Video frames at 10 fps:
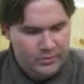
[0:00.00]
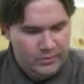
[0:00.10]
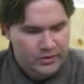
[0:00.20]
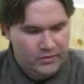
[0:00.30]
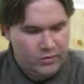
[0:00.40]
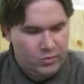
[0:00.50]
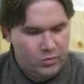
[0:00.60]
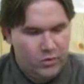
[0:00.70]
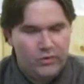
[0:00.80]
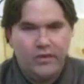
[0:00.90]
We live in a
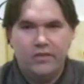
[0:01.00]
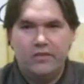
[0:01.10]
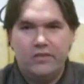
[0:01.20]
world that